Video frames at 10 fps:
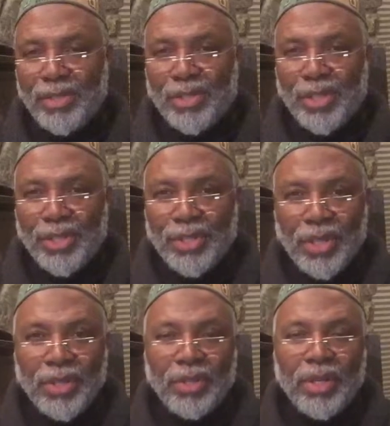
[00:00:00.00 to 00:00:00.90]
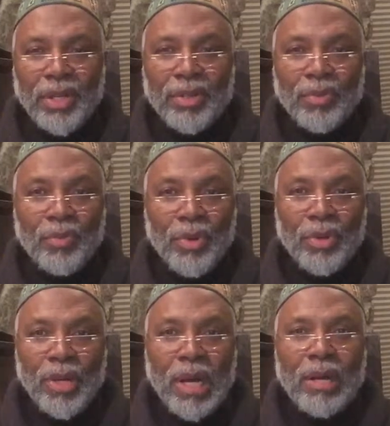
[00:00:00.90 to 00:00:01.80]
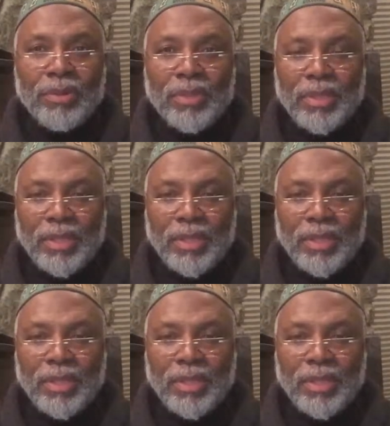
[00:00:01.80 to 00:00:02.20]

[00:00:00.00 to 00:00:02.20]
to continue to get the word out